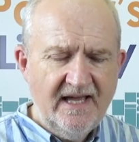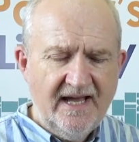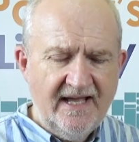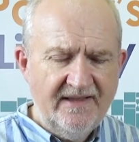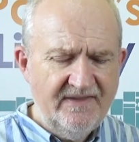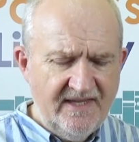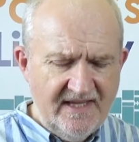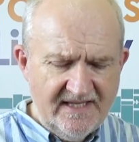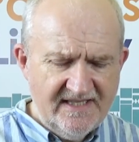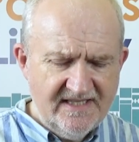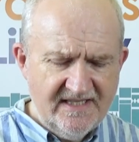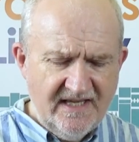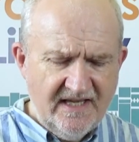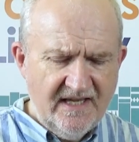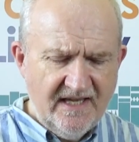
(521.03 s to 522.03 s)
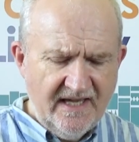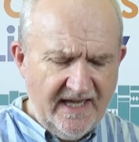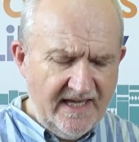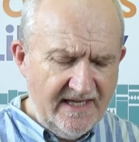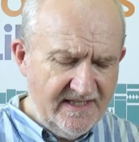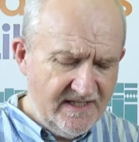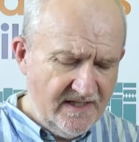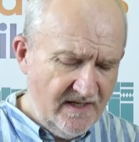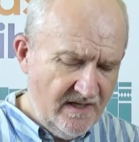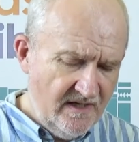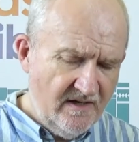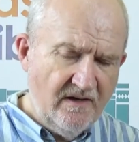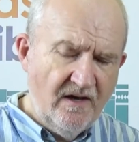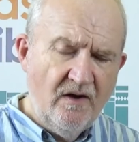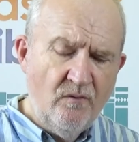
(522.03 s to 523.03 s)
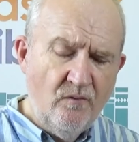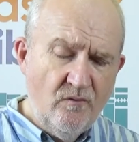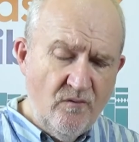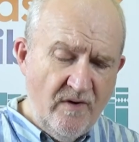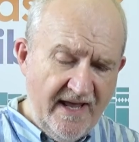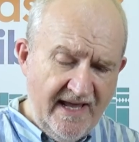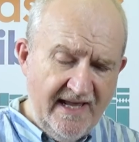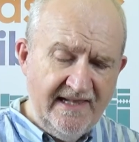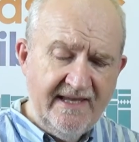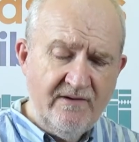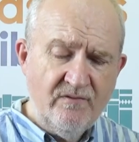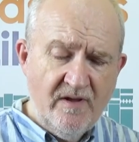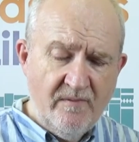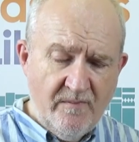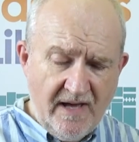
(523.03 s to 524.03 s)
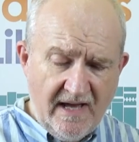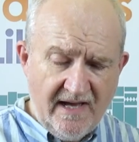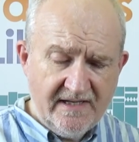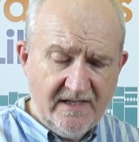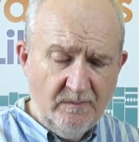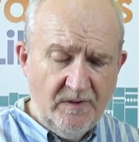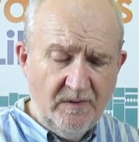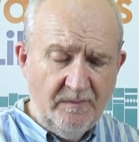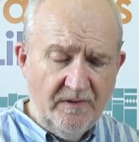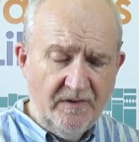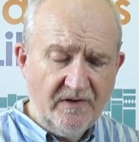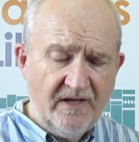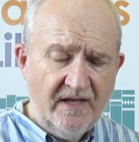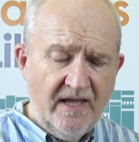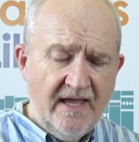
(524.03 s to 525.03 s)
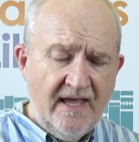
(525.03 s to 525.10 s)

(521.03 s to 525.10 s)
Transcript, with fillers: And this is a really remarkable book.